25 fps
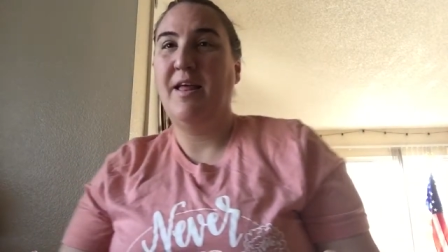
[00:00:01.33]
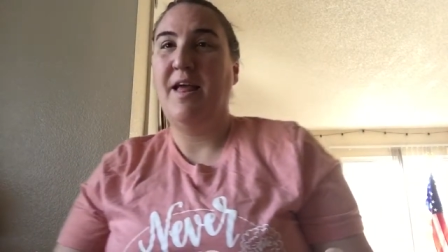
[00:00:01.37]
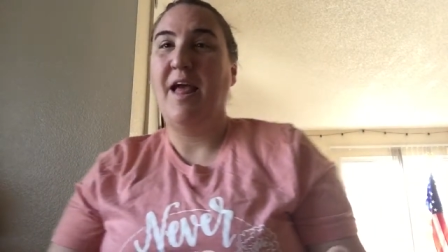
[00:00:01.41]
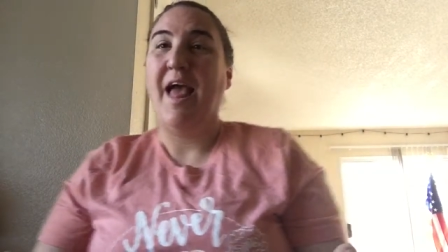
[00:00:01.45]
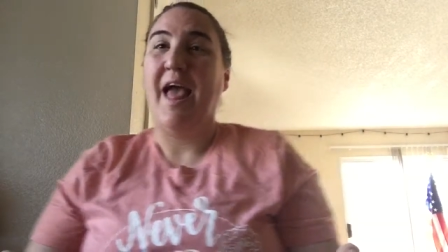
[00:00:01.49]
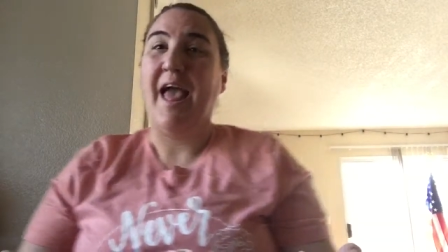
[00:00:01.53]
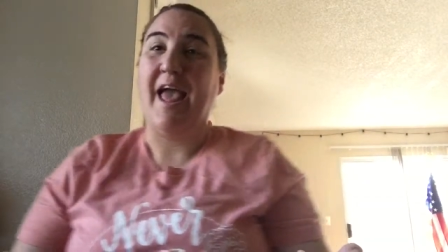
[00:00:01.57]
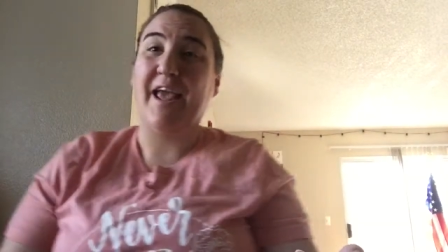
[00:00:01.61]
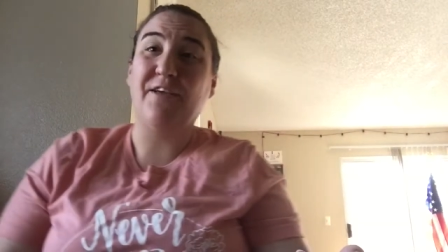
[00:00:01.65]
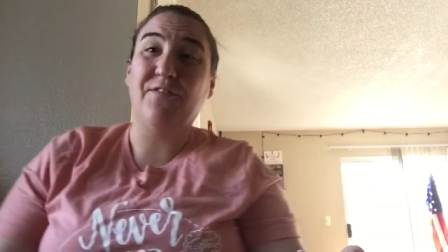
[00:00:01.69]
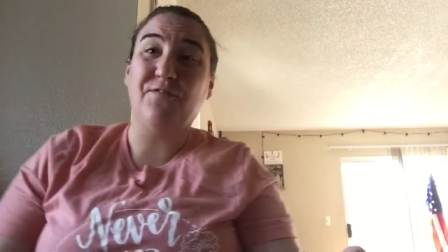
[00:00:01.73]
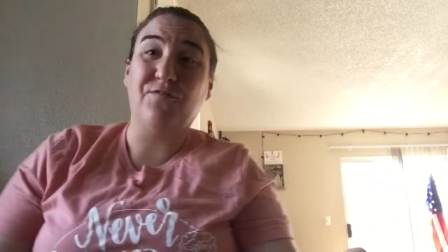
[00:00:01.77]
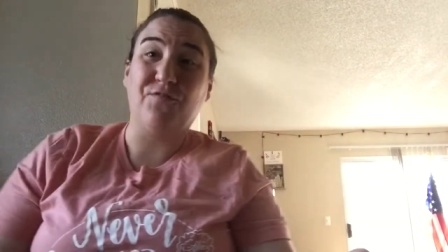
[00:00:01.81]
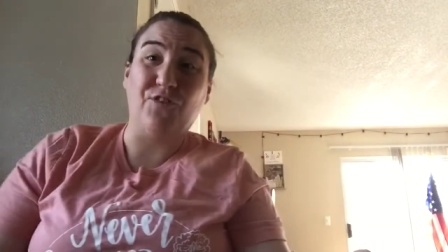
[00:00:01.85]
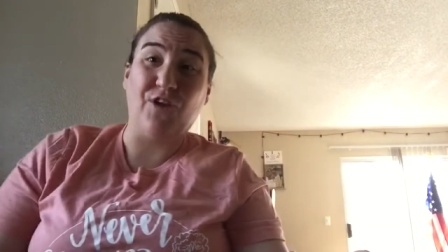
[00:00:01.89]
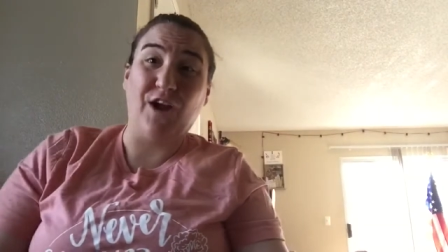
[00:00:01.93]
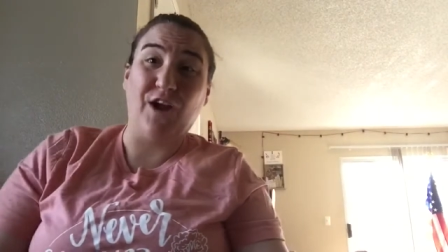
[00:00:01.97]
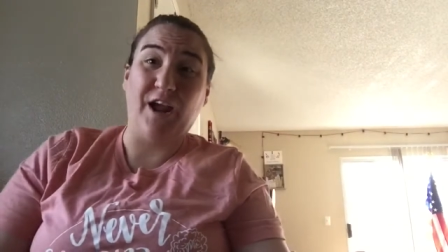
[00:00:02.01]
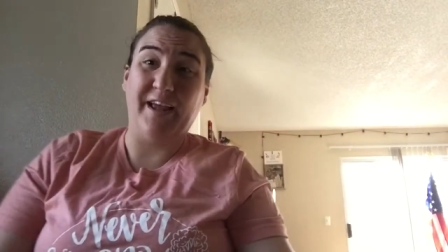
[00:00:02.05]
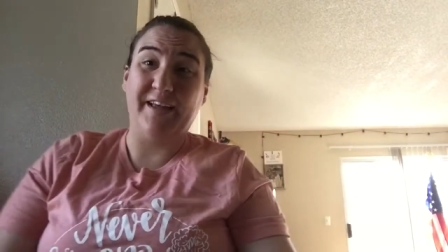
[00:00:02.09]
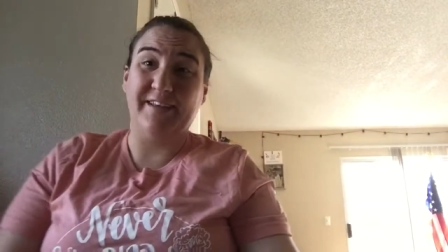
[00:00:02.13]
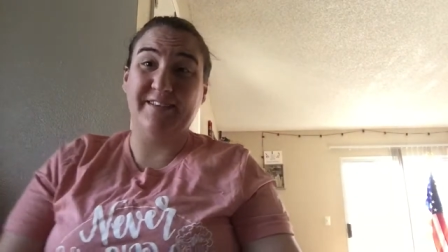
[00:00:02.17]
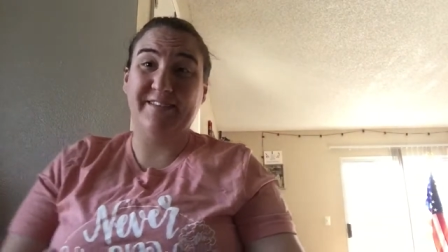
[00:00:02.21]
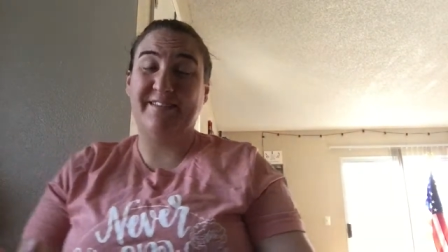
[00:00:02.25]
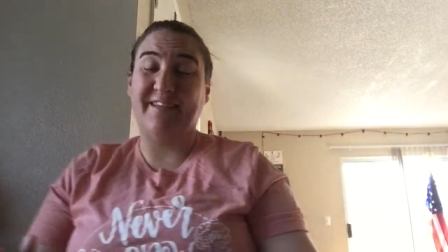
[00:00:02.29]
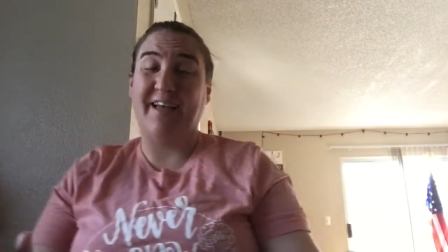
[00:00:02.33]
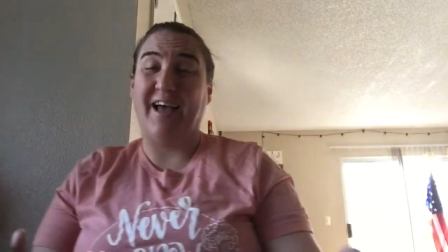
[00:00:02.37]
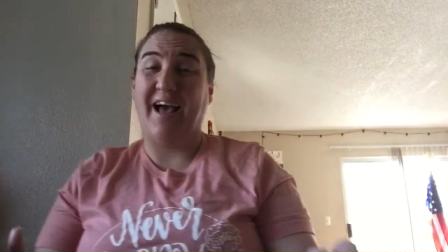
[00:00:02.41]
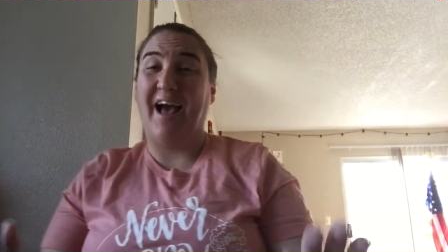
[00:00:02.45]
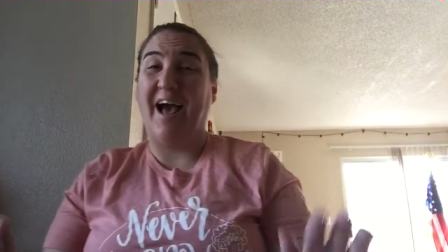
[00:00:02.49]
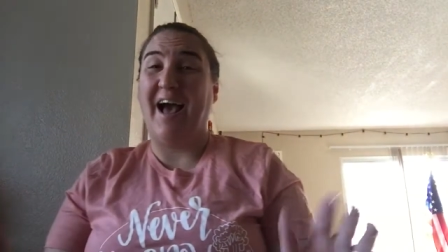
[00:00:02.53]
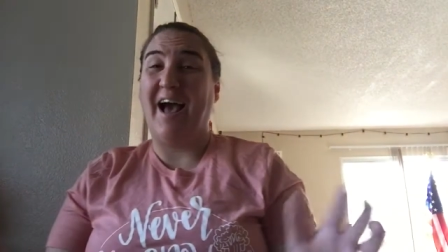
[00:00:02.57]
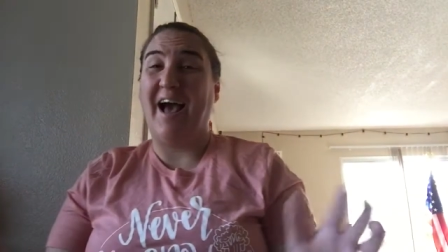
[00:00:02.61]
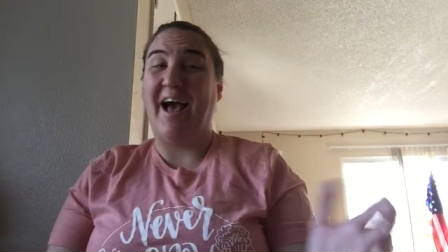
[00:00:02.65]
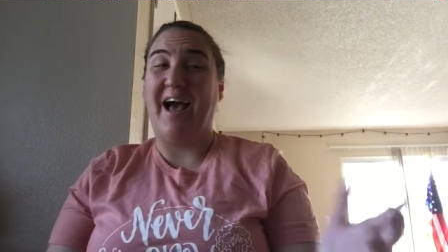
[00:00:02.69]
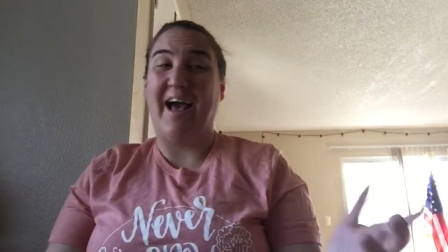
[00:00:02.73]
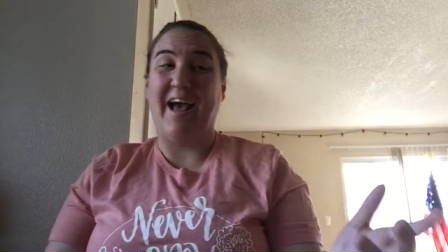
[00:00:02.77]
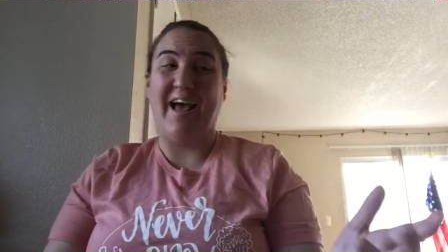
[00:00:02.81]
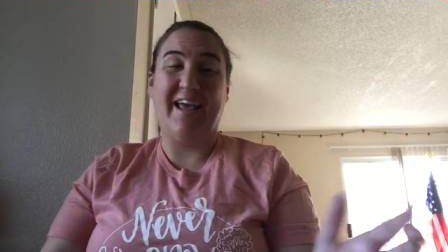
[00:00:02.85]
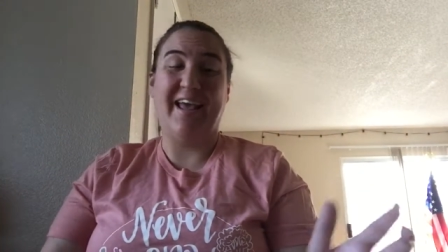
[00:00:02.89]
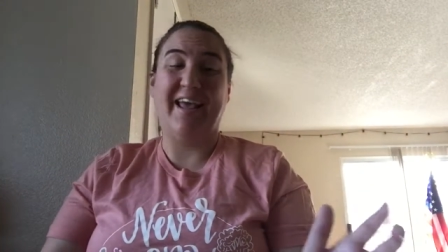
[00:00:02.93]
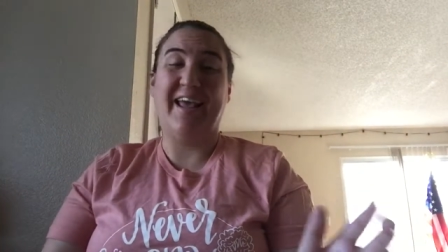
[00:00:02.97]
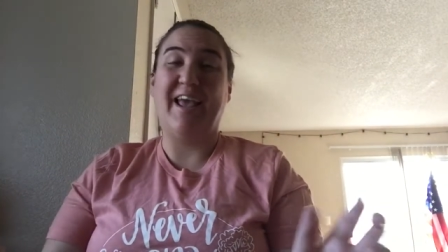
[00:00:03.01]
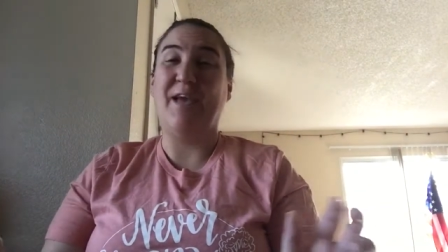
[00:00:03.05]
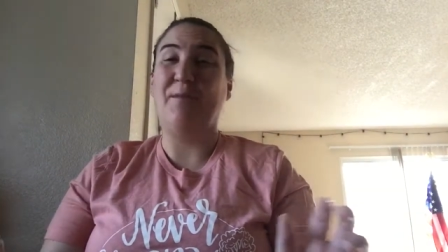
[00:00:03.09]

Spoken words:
Hey friends, I